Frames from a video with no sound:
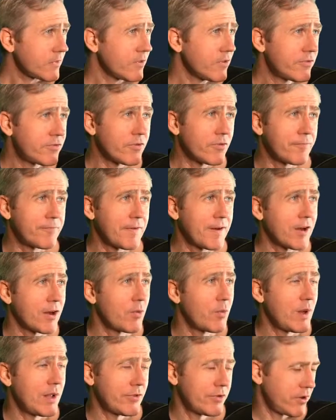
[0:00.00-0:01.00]
So very
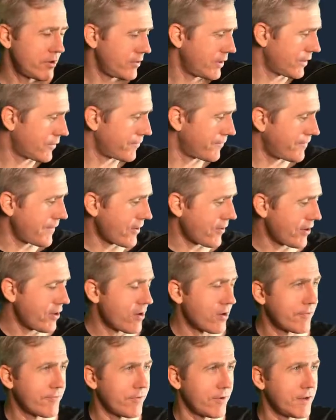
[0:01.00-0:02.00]
well known. It's very
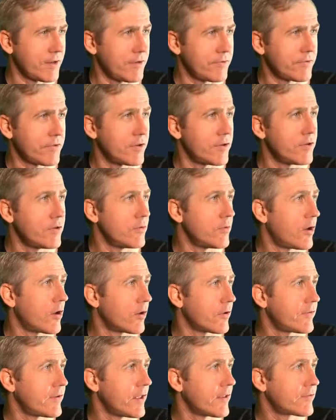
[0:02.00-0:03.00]
hard for indies to do
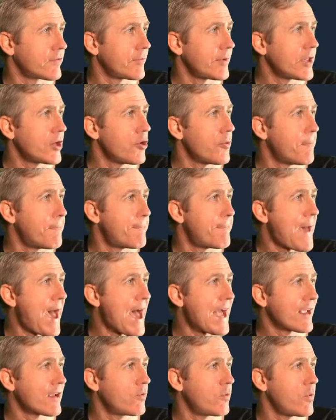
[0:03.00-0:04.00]
RTS. Let me go
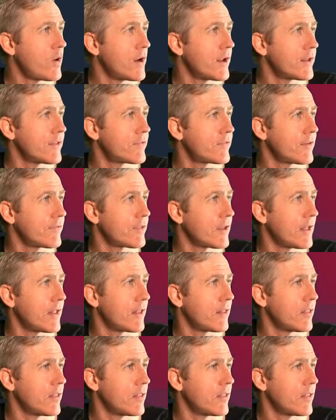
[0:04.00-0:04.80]
back one and see if that.